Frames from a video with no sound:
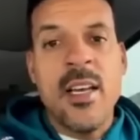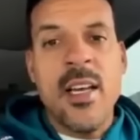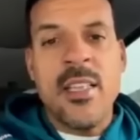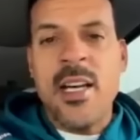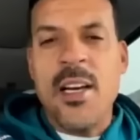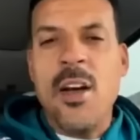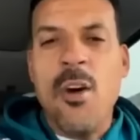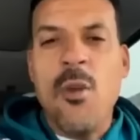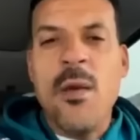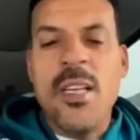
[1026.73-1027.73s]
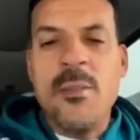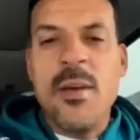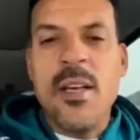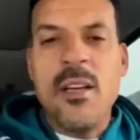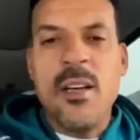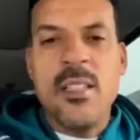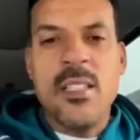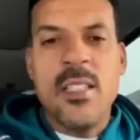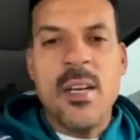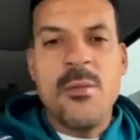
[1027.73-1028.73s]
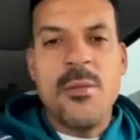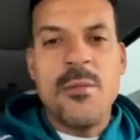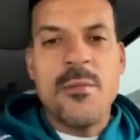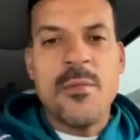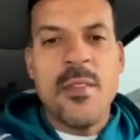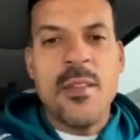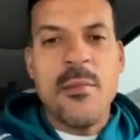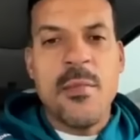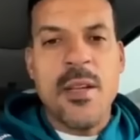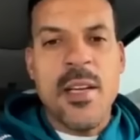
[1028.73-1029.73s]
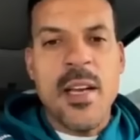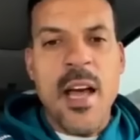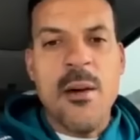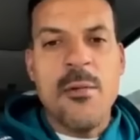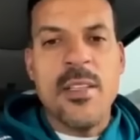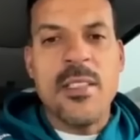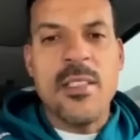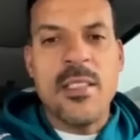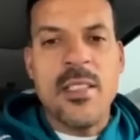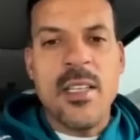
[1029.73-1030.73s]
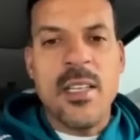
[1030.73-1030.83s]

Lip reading: has kind of always been on this level, but now it's...